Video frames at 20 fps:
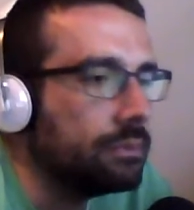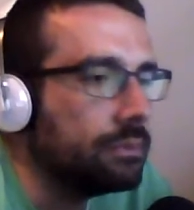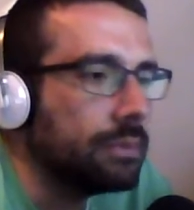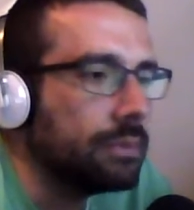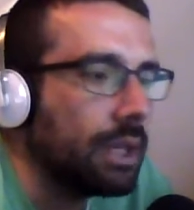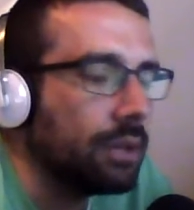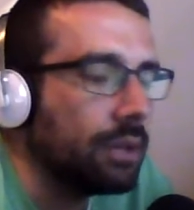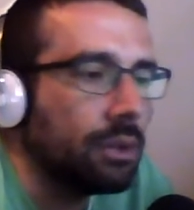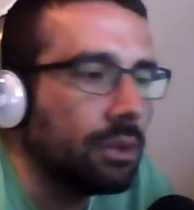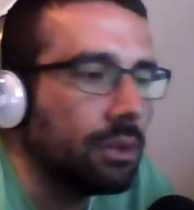
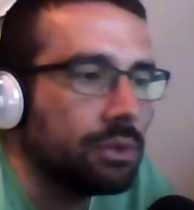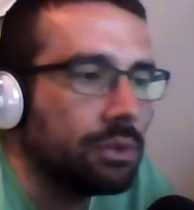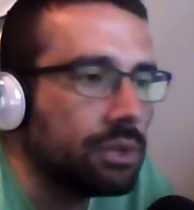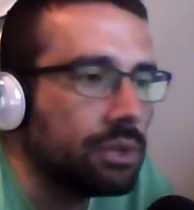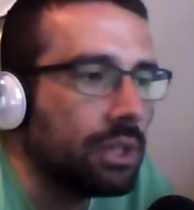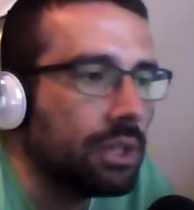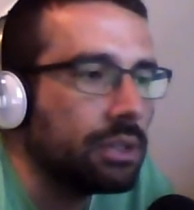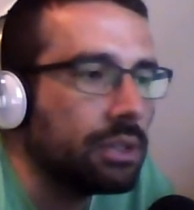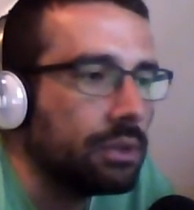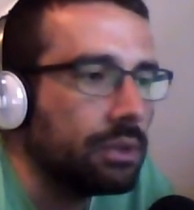I don't know, just
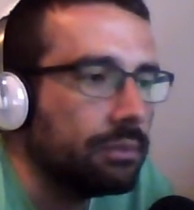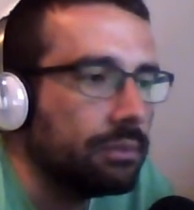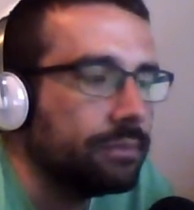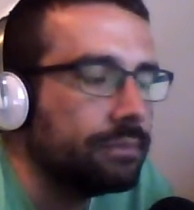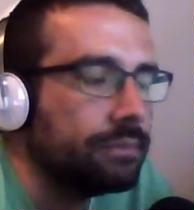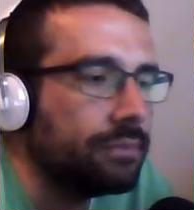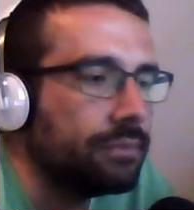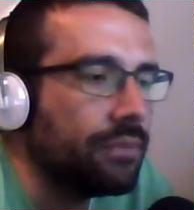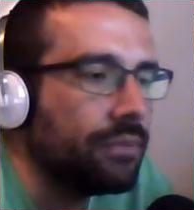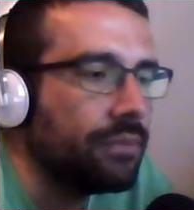doesn't
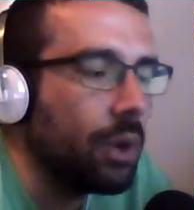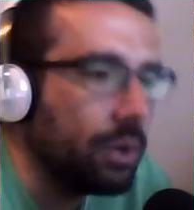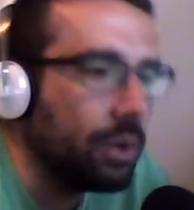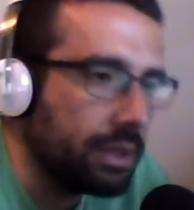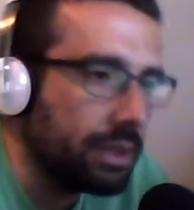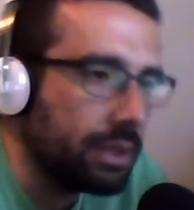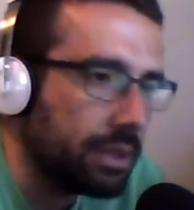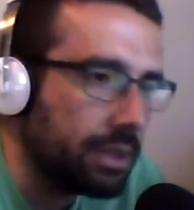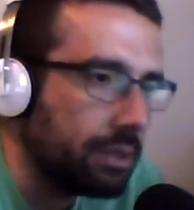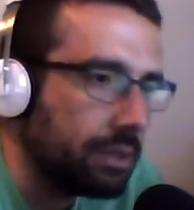
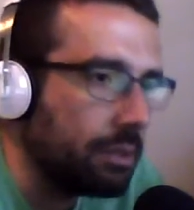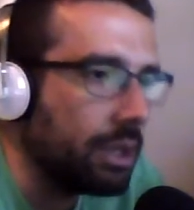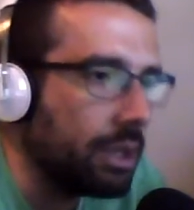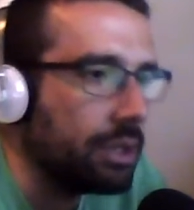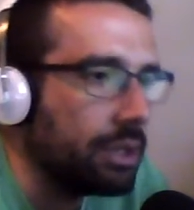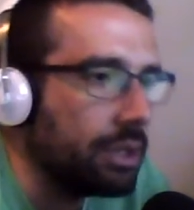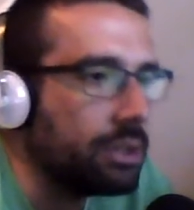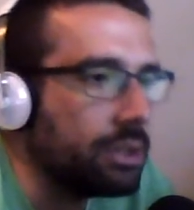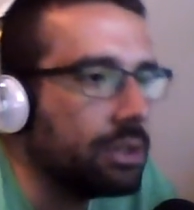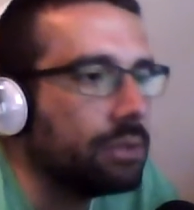focus as
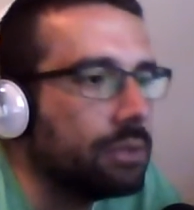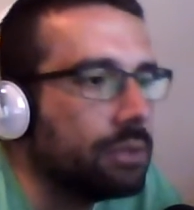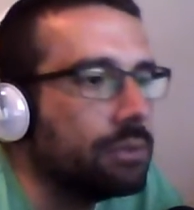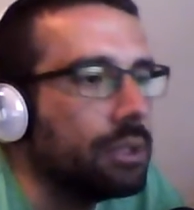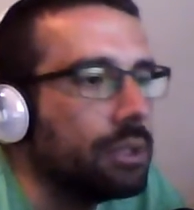much.